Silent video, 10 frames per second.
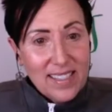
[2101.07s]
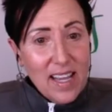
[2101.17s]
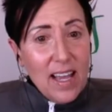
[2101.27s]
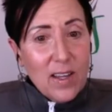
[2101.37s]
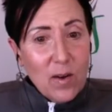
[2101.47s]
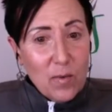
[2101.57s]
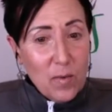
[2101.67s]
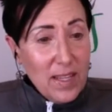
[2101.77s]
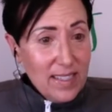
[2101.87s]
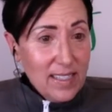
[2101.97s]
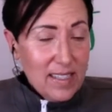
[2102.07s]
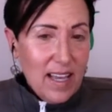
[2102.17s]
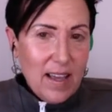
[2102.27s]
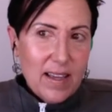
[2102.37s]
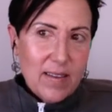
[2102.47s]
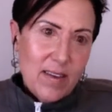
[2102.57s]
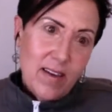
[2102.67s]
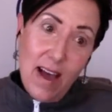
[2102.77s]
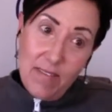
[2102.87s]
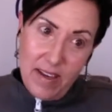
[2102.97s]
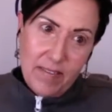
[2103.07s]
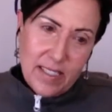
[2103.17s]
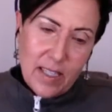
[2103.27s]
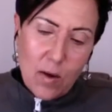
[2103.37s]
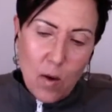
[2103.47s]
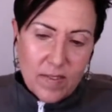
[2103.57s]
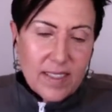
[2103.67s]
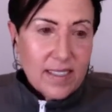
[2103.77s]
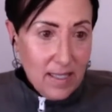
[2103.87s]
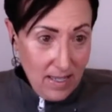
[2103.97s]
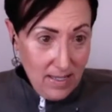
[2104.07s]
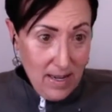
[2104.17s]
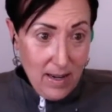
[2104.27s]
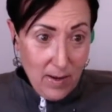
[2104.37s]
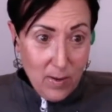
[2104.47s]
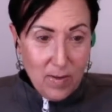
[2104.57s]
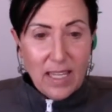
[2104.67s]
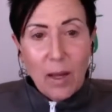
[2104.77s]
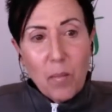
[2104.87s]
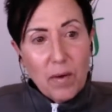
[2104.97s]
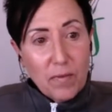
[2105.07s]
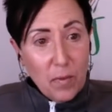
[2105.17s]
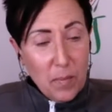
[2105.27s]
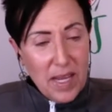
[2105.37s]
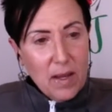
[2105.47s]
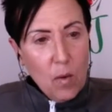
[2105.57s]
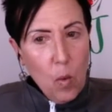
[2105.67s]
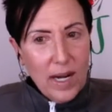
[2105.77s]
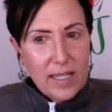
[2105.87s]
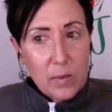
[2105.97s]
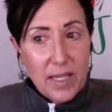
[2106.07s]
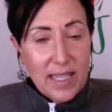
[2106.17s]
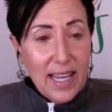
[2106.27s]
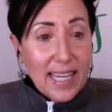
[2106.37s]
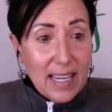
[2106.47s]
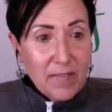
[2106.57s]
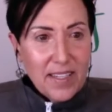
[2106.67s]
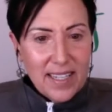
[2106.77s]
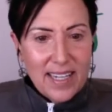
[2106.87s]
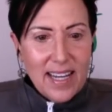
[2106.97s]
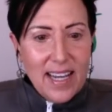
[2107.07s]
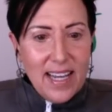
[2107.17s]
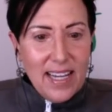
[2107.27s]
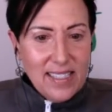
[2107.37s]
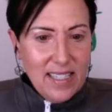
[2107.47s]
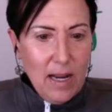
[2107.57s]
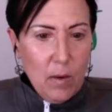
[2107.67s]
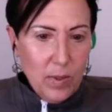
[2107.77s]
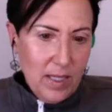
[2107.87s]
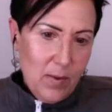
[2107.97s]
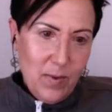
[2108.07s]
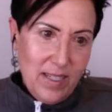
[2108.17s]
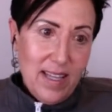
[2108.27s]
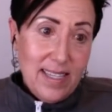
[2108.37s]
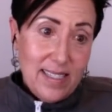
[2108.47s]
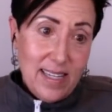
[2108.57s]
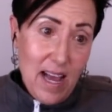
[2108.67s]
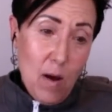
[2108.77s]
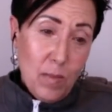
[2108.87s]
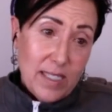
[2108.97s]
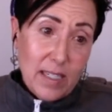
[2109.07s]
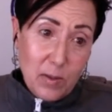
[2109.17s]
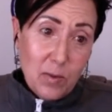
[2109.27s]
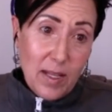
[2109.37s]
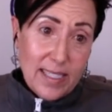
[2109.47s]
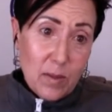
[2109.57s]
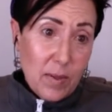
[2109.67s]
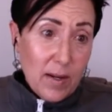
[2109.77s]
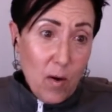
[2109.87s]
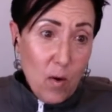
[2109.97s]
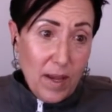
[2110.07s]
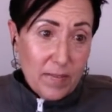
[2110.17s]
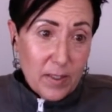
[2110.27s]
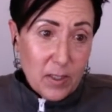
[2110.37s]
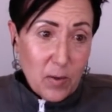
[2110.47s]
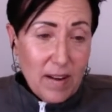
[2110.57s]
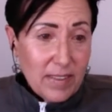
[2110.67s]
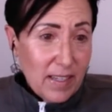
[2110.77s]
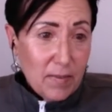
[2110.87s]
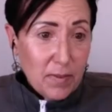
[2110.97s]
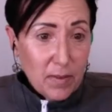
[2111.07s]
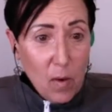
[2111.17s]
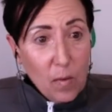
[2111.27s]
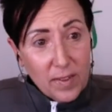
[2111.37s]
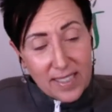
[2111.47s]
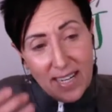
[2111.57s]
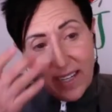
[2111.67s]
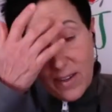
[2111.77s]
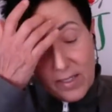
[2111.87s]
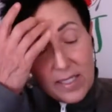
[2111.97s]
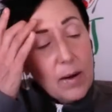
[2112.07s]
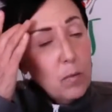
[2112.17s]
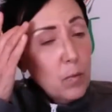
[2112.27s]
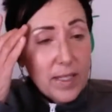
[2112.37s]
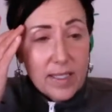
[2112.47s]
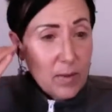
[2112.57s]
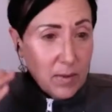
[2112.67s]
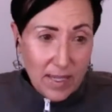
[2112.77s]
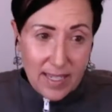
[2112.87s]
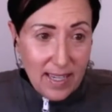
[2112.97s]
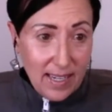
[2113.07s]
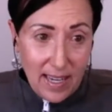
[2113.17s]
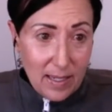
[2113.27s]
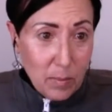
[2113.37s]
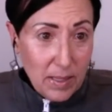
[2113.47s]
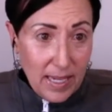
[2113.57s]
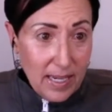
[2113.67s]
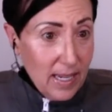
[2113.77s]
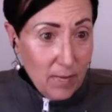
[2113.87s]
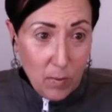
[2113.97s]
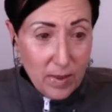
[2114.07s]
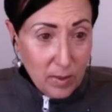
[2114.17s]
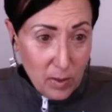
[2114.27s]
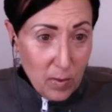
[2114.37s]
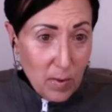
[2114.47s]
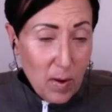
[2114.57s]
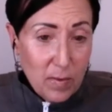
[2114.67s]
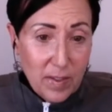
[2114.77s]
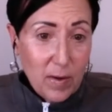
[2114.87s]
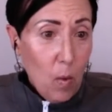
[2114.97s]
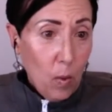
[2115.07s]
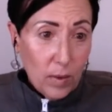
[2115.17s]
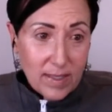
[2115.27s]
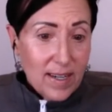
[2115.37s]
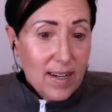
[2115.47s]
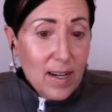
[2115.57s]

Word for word: things, you know, this obviously COVID is not a good thing, but for me, what has been a gift in it is that I really realized how much I do like to be at home after traveling for over 10 years. And I really don't like getting on a plane, even when there's no COVID, or